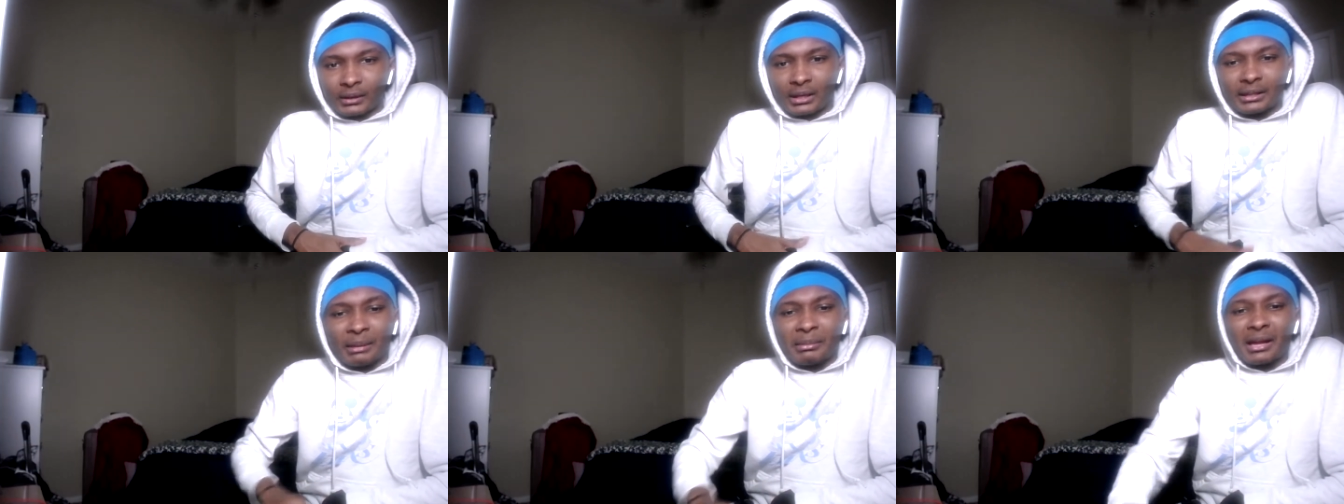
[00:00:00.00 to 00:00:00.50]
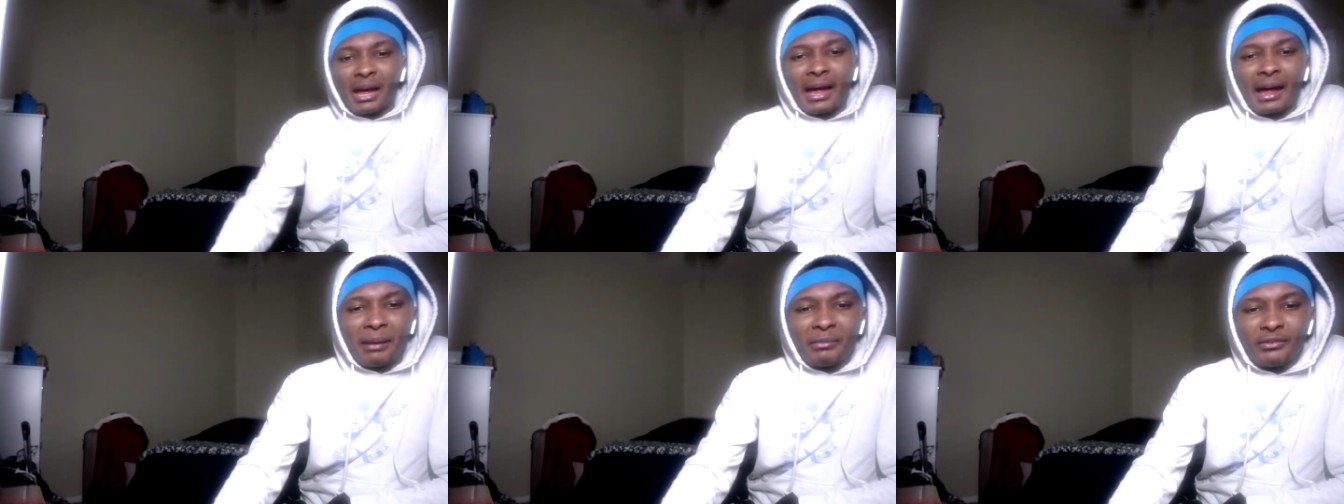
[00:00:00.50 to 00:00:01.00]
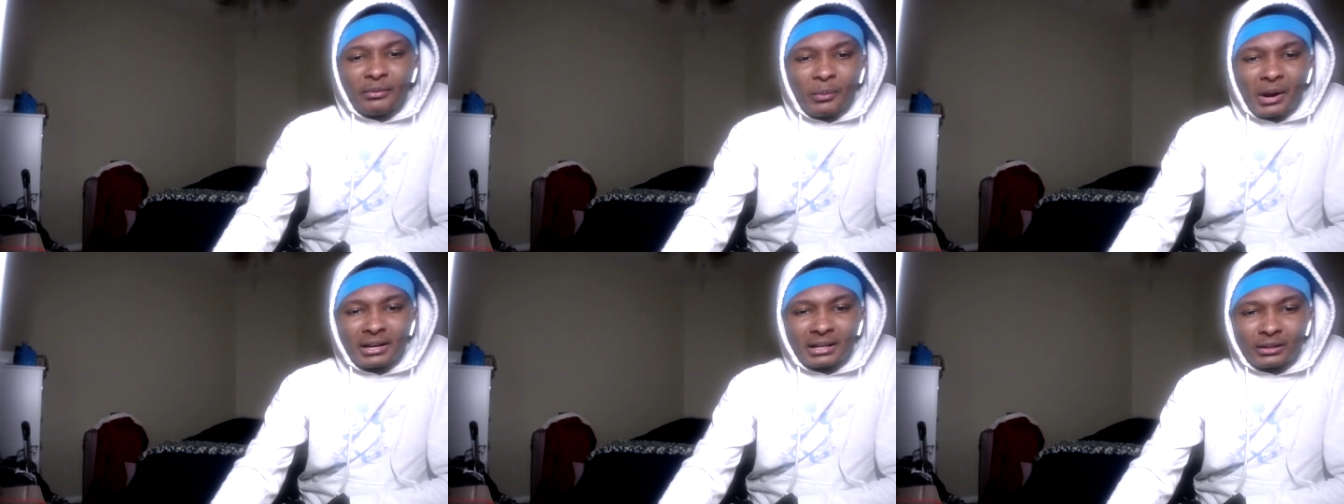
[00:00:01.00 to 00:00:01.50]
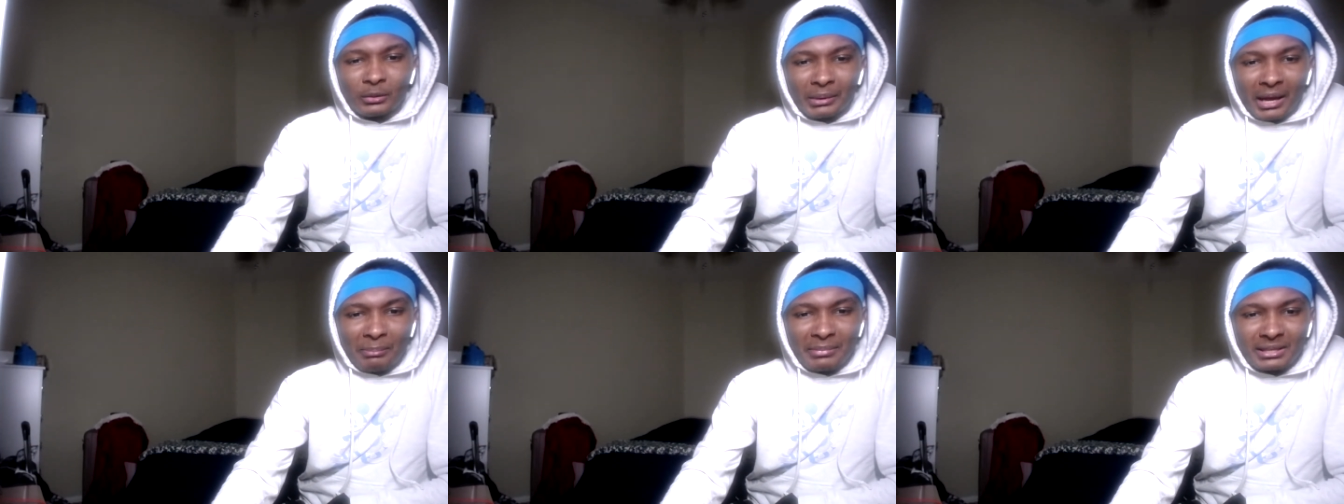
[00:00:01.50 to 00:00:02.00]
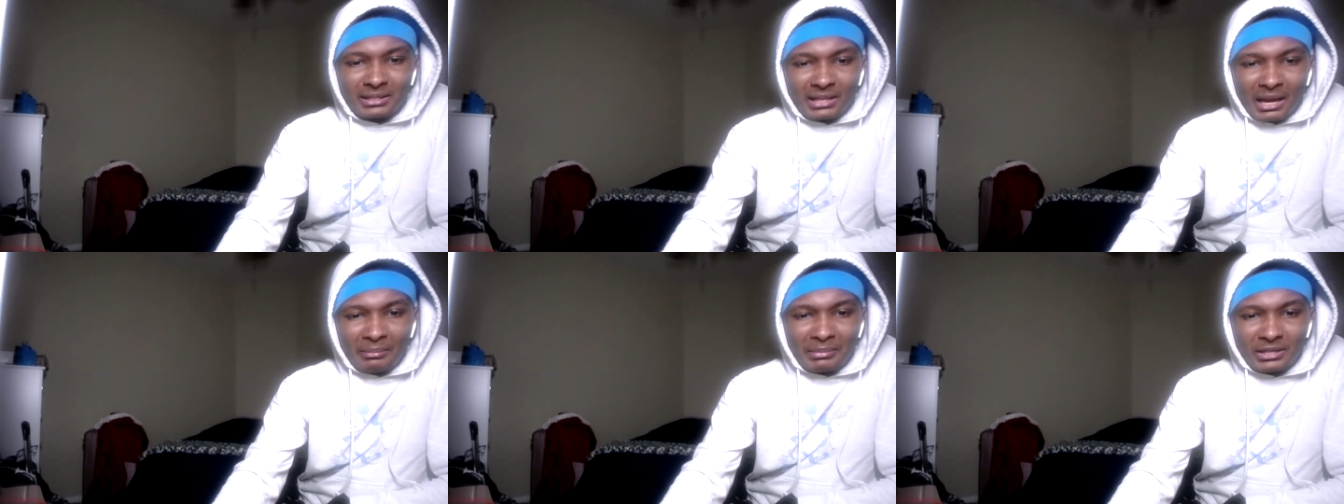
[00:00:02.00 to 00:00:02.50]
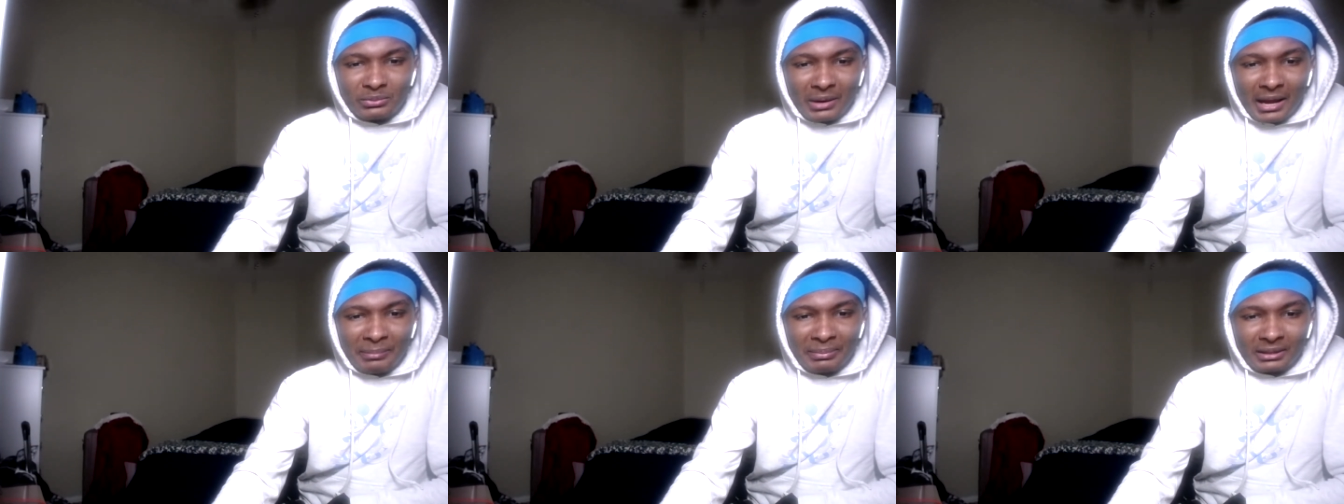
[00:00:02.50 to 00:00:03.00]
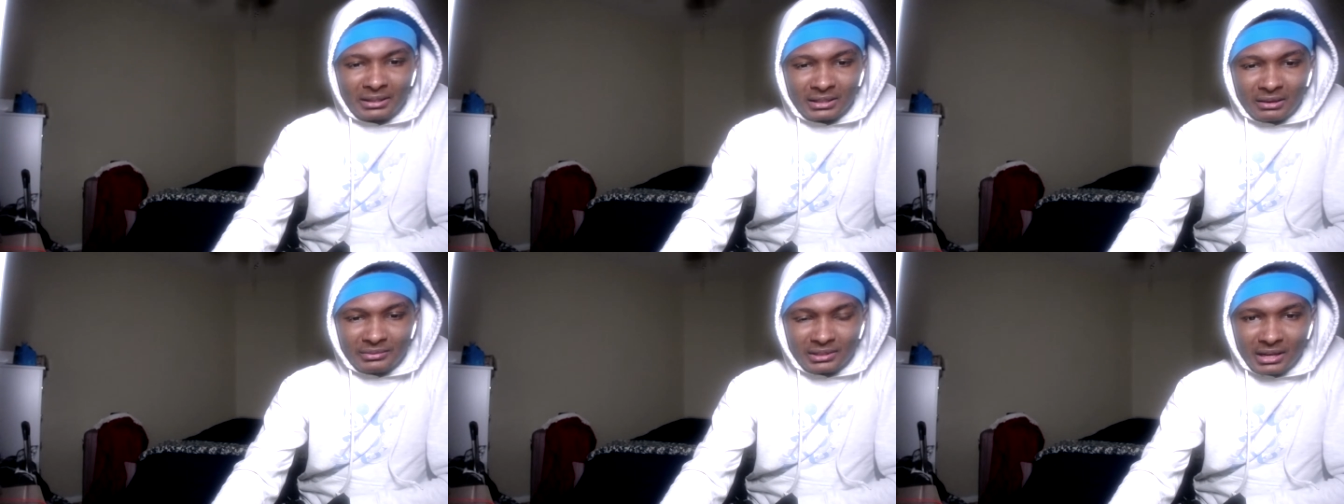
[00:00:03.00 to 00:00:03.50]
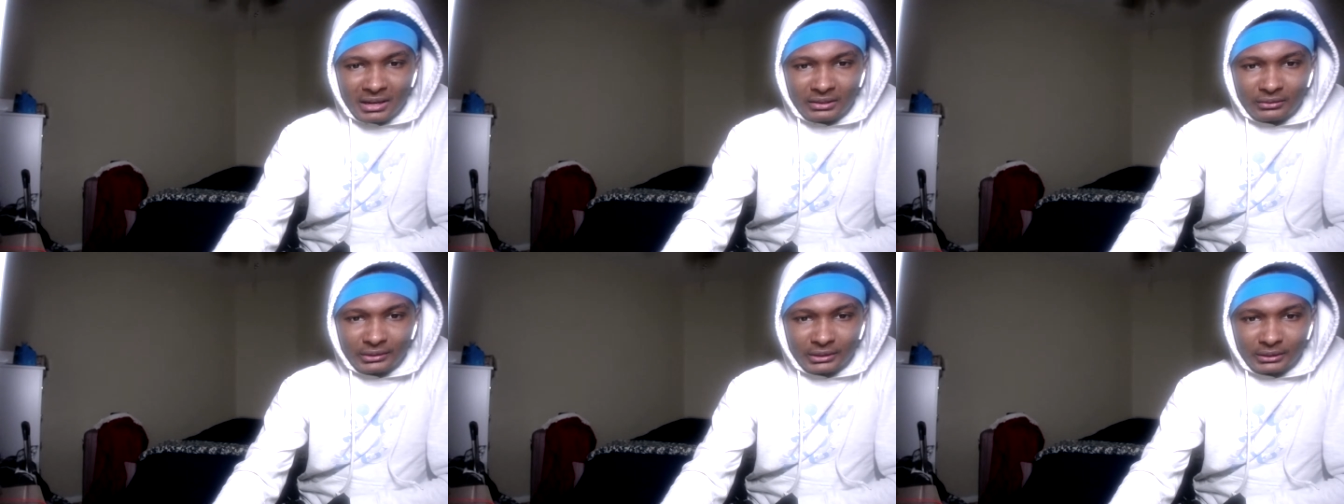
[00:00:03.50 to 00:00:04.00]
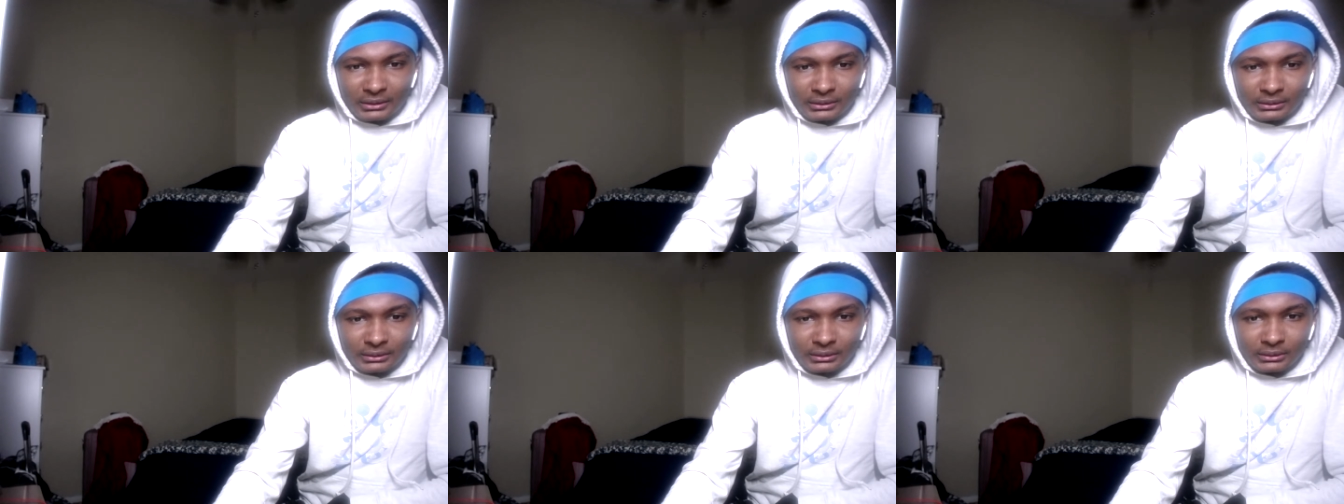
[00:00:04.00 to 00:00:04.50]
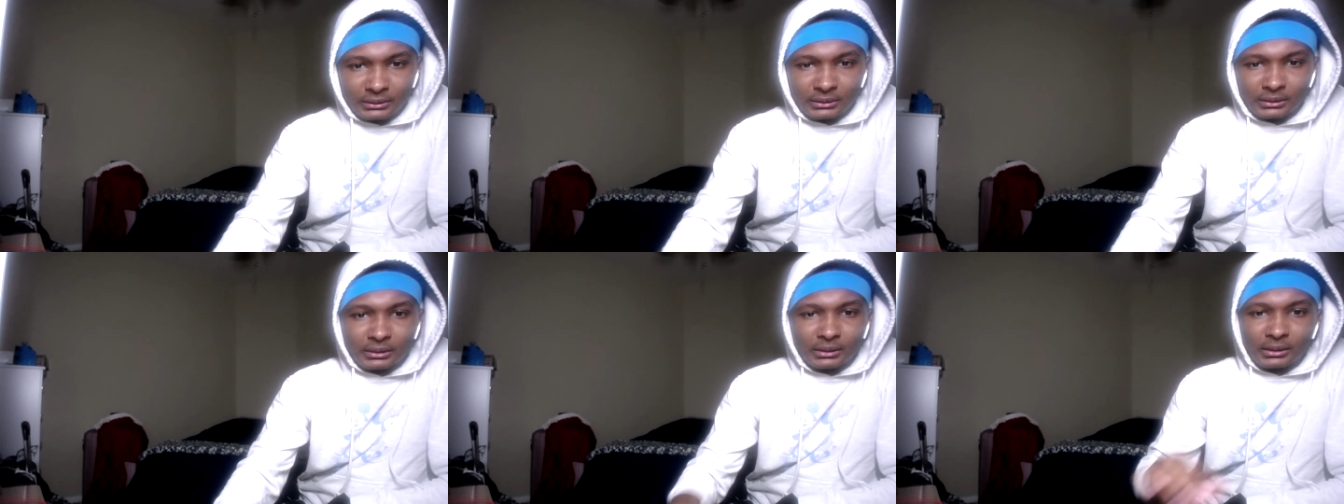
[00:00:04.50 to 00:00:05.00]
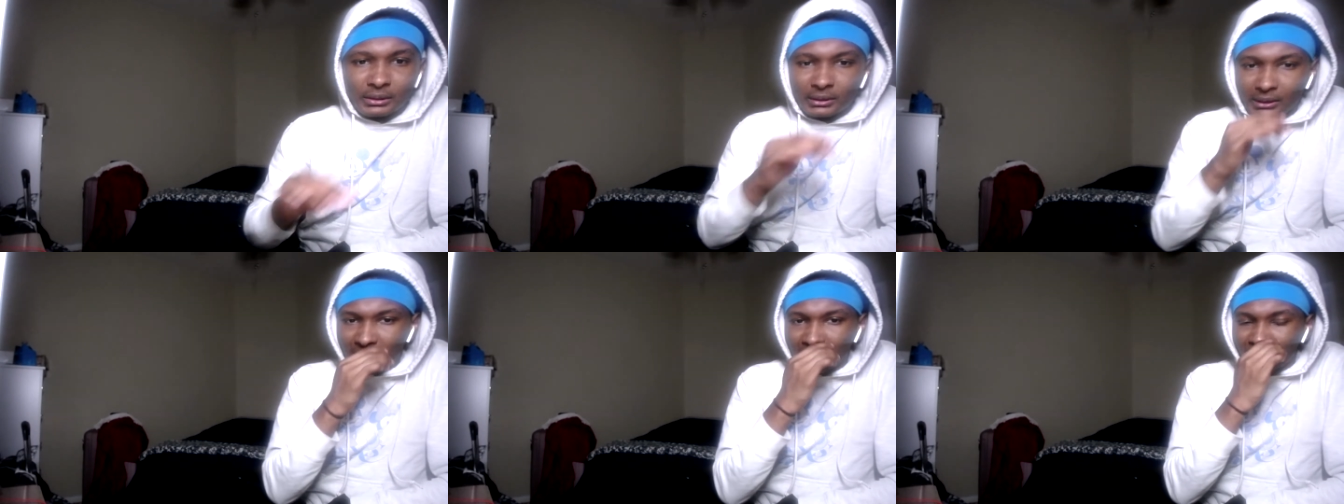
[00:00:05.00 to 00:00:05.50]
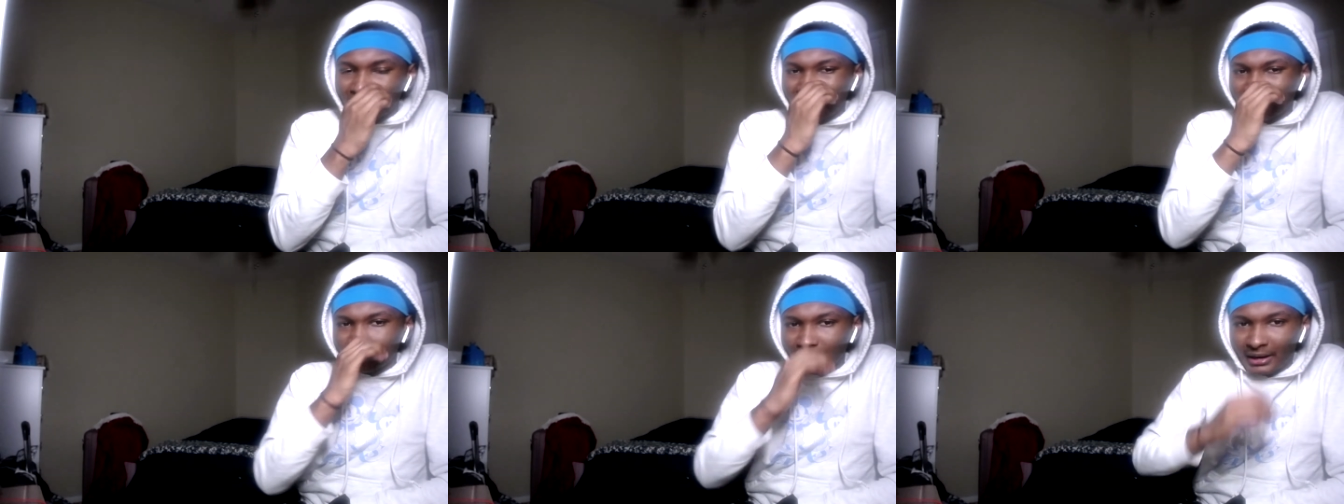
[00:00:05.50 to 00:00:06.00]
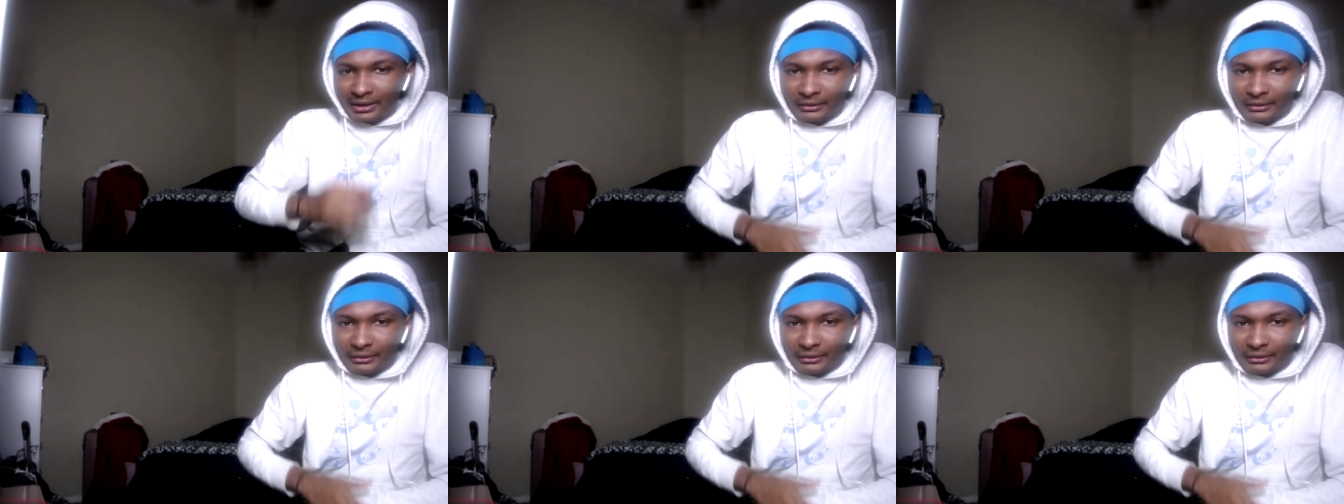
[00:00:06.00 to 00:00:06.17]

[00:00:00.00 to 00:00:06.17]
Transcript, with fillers: Let me, I, I'm going to remind you a little bit. I miss, I miss what happened because I was sliding over. Yeah, right here, right here,